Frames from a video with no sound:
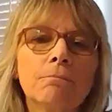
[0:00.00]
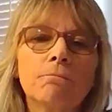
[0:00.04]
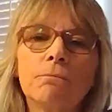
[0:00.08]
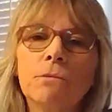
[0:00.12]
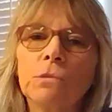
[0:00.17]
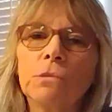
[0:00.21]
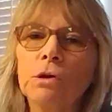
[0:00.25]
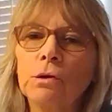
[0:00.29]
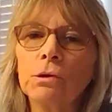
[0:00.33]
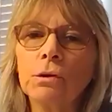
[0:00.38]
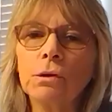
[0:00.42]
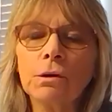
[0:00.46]

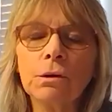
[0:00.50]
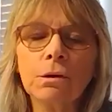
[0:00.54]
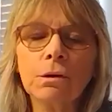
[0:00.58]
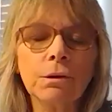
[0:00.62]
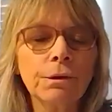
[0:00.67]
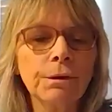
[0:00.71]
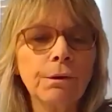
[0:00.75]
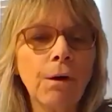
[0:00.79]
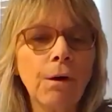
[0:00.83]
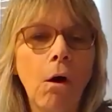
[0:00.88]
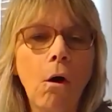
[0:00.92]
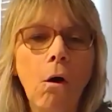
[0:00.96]

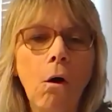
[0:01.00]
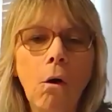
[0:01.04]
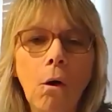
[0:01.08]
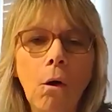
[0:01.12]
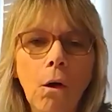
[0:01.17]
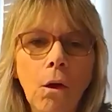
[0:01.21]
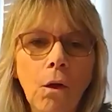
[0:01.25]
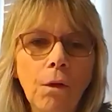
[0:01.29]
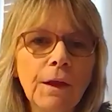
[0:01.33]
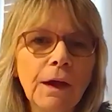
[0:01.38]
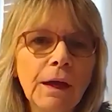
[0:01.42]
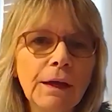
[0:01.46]
Learn
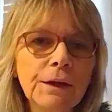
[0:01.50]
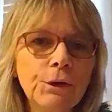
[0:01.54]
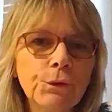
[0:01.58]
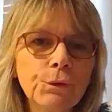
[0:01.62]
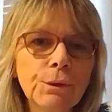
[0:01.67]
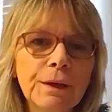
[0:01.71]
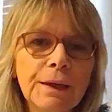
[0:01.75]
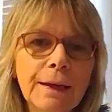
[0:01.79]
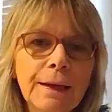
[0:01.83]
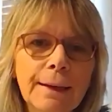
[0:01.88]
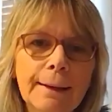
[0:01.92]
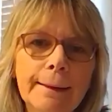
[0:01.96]
all that you
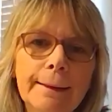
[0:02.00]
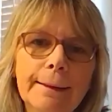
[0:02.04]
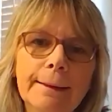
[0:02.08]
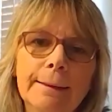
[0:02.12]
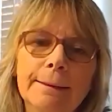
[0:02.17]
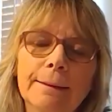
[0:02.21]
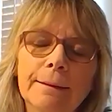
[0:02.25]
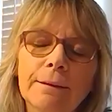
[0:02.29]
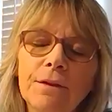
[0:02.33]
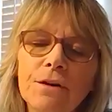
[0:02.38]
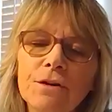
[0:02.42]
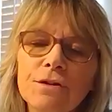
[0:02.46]

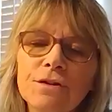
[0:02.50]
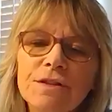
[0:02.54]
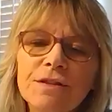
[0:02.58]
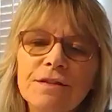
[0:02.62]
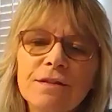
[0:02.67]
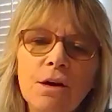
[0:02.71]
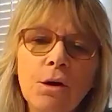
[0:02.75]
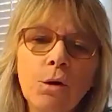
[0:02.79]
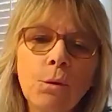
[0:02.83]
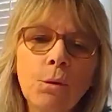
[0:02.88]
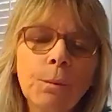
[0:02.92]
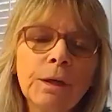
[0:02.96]
can. There's
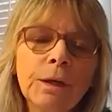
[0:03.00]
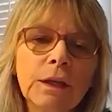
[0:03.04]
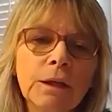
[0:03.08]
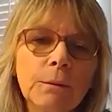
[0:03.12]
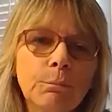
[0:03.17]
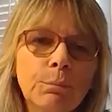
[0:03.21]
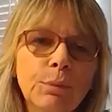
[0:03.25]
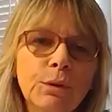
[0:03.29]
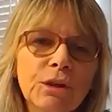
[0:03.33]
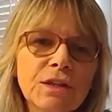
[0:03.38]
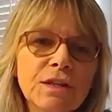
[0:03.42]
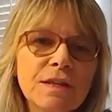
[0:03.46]
so many
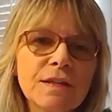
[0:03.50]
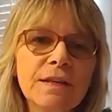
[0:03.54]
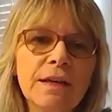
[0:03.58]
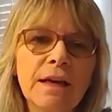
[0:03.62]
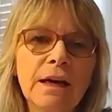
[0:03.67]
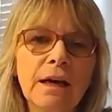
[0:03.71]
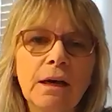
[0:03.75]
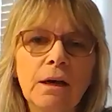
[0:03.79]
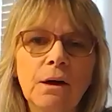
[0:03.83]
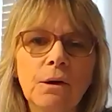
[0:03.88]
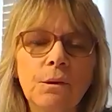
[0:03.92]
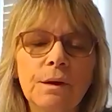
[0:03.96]
books
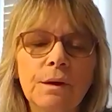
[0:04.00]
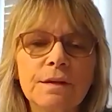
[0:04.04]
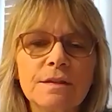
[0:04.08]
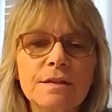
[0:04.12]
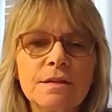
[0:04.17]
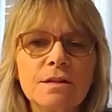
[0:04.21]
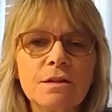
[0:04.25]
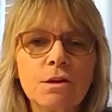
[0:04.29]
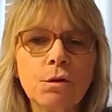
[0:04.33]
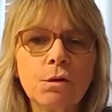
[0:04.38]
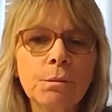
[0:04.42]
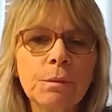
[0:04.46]
now and
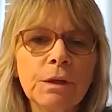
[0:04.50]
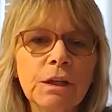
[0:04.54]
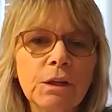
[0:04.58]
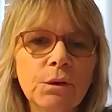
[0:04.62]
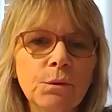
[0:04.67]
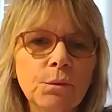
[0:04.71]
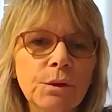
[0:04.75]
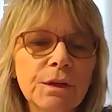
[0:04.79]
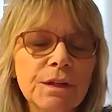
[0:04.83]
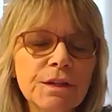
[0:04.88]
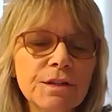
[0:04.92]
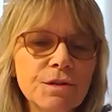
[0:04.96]
so many
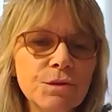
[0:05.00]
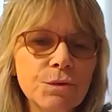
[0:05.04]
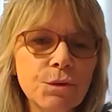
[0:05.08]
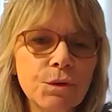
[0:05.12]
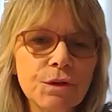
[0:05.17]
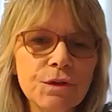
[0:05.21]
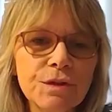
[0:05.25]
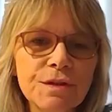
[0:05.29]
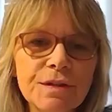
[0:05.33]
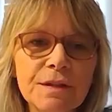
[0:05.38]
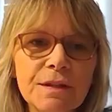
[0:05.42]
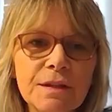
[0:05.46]

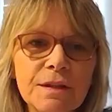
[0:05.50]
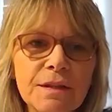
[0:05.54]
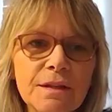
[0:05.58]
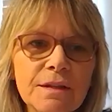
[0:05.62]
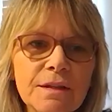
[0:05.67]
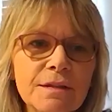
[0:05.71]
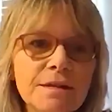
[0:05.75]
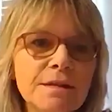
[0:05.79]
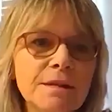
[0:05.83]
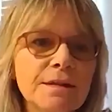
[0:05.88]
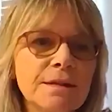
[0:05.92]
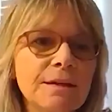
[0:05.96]

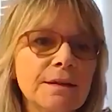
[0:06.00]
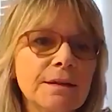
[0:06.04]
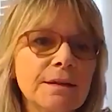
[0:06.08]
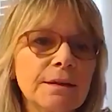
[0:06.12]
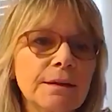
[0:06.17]
resources.